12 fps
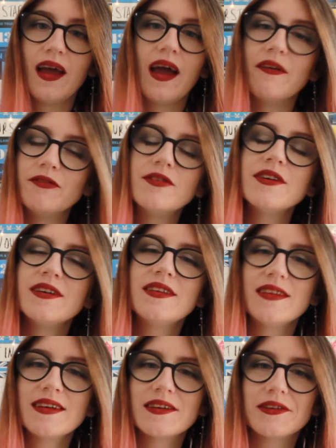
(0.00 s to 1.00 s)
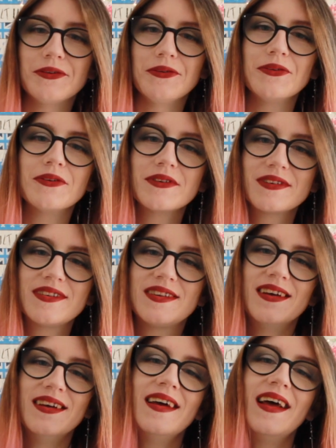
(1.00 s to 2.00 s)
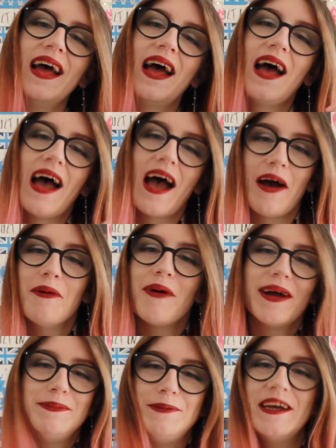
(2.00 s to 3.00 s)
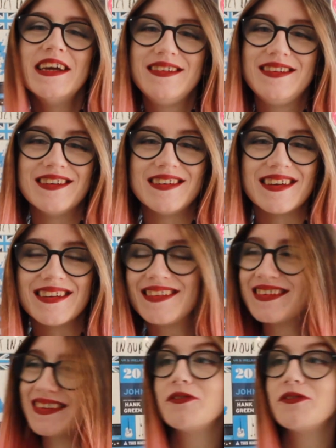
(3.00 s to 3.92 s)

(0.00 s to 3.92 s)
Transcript: everything looks how I pictured it.